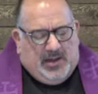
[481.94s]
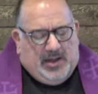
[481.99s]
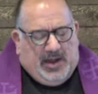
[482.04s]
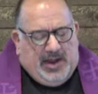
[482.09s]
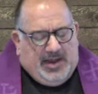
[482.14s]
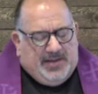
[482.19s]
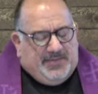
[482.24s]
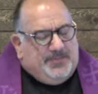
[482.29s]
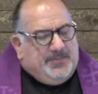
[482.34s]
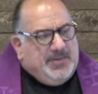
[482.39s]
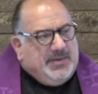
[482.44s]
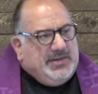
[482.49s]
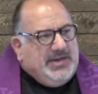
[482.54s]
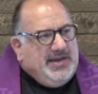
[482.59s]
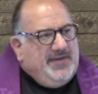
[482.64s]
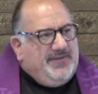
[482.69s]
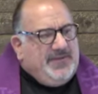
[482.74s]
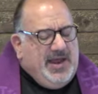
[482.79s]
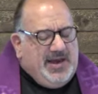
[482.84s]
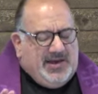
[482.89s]
I
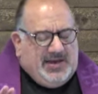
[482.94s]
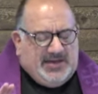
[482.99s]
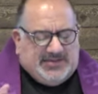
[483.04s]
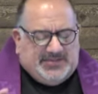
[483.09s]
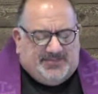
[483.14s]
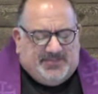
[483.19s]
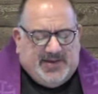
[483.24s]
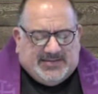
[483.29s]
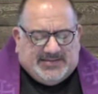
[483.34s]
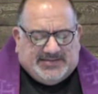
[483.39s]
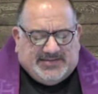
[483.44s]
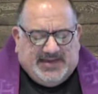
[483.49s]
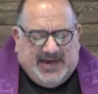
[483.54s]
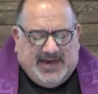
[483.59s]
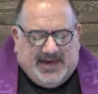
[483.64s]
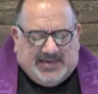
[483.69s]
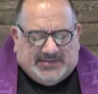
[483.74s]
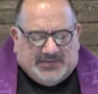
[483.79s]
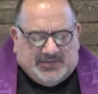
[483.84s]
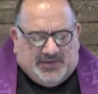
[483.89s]
believe that it is best
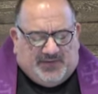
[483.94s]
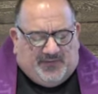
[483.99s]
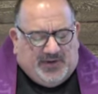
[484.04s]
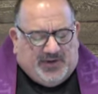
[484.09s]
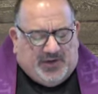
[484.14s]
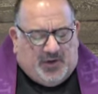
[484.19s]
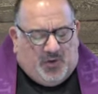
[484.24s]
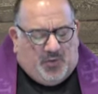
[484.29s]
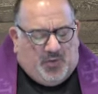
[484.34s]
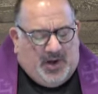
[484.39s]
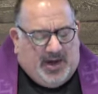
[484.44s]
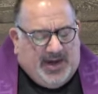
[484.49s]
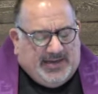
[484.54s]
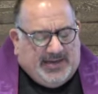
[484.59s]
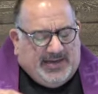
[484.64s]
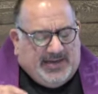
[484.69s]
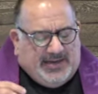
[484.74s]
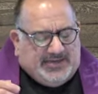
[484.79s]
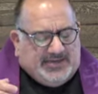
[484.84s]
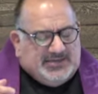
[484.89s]
answered if we go
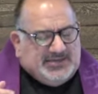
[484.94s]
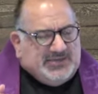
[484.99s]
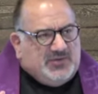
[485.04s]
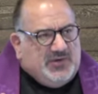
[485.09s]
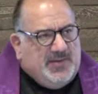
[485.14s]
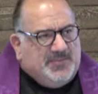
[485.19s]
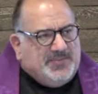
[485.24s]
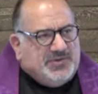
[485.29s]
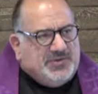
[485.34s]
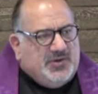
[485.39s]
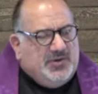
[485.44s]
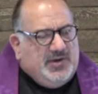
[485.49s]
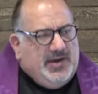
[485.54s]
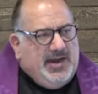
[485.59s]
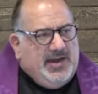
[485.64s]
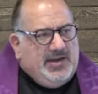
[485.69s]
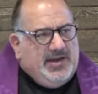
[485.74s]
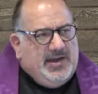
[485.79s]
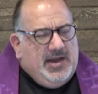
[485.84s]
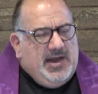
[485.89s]
right into Scripture.
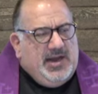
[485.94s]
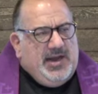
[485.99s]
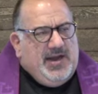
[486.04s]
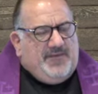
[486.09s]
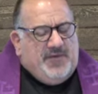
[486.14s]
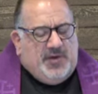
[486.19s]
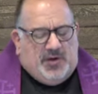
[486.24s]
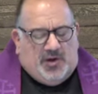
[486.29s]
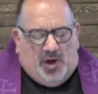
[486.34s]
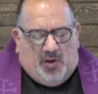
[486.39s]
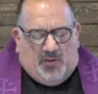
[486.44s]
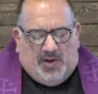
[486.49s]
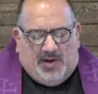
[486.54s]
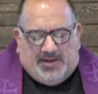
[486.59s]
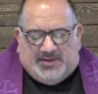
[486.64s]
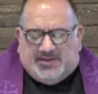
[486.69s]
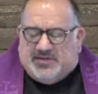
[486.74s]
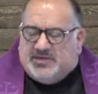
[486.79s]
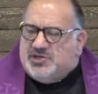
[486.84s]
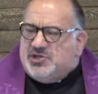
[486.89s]
And if you go
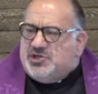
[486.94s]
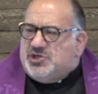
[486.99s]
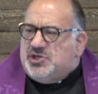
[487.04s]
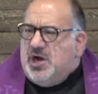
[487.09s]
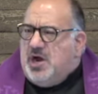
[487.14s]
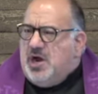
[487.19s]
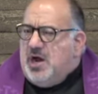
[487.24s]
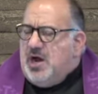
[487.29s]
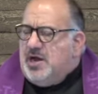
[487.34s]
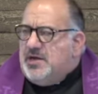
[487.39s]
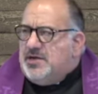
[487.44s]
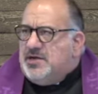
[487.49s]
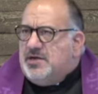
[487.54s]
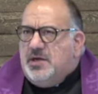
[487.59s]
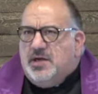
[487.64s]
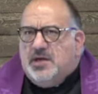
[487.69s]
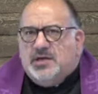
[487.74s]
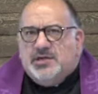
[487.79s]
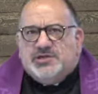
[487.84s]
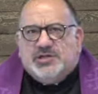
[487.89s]
into John
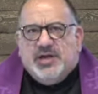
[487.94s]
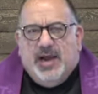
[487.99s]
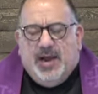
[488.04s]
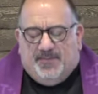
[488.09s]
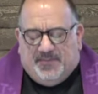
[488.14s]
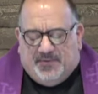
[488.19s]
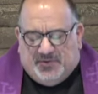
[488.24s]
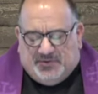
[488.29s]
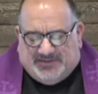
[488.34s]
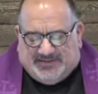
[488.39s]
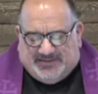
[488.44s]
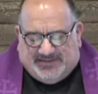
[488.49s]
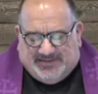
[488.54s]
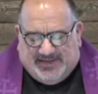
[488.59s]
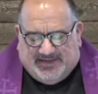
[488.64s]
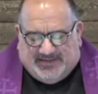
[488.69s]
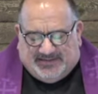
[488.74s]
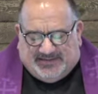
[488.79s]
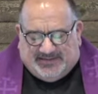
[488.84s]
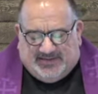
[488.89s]
chapter
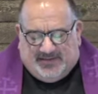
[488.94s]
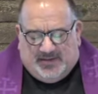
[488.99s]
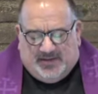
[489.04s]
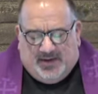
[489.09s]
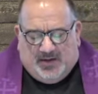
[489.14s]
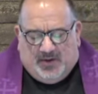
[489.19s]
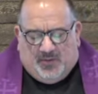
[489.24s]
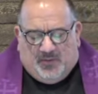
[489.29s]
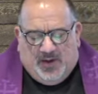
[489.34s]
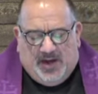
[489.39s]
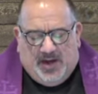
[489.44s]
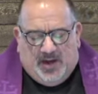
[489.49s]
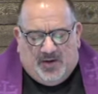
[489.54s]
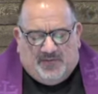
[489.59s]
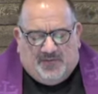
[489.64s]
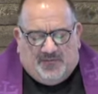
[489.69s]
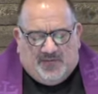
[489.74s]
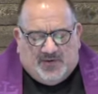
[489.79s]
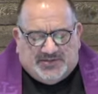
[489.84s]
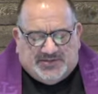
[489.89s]
6,
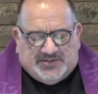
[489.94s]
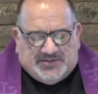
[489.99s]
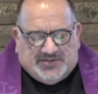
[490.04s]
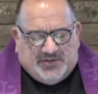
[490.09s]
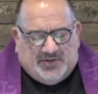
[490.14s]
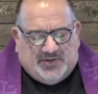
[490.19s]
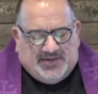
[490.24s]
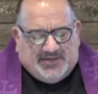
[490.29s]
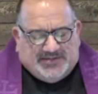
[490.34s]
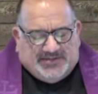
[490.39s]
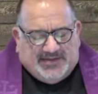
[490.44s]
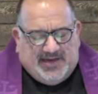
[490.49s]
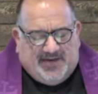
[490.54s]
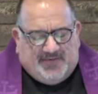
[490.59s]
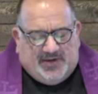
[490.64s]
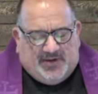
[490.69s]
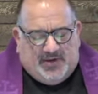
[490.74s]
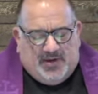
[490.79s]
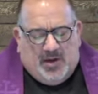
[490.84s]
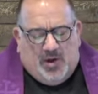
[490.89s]
around verses
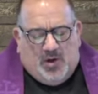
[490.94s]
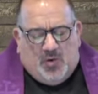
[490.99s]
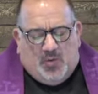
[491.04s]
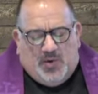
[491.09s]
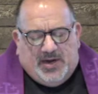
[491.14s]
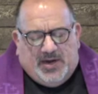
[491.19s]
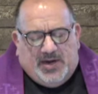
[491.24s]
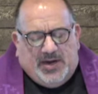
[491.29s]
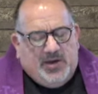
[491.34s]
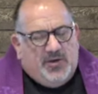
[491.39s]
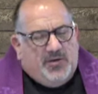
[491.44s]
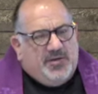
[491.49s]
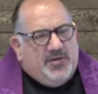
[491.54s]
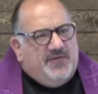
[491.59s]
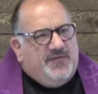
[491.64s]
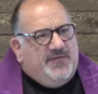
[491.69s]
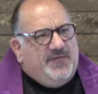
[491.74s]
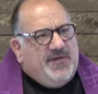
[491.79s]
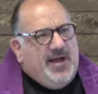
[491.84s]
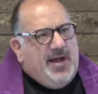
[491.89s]
37, we hear the
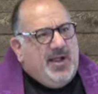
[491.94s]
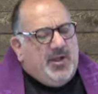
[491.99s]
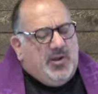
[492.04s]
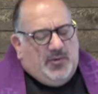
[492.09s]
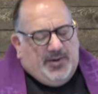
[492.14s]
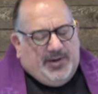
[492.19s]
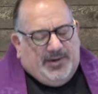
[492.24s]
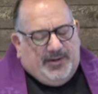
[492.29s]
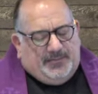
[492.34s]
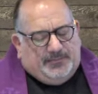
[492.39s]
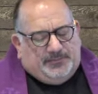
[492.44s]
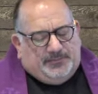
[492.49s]
following